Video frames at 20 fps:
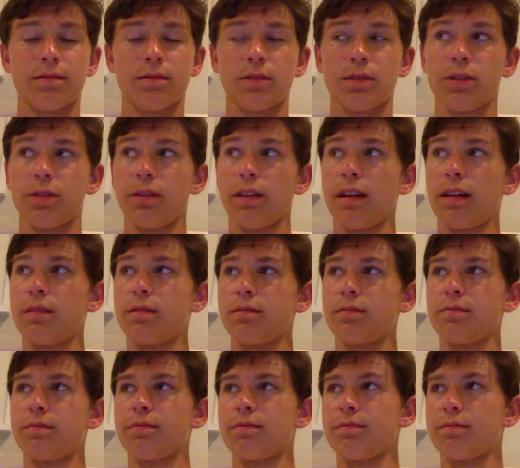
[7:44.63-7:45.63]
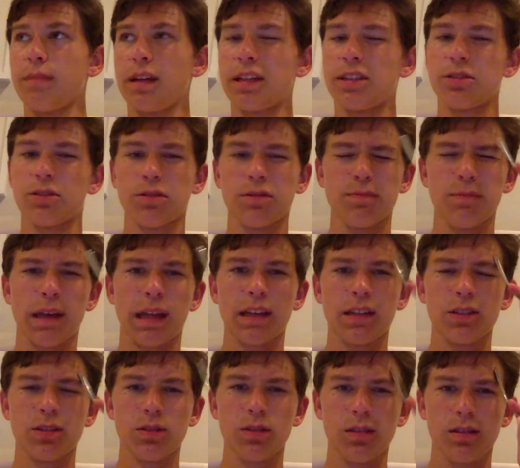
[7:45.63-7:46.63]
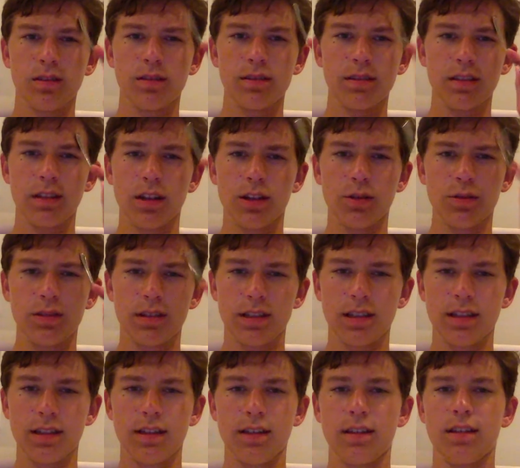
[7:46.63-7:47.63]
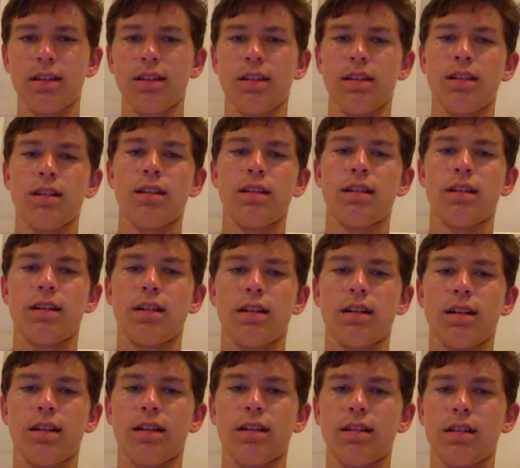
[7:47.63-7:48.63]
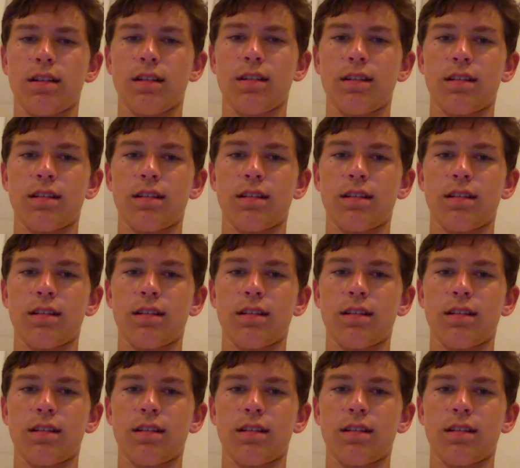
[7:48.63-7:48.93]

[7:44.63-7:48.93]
We'll do that. Mental, mental note. Uh,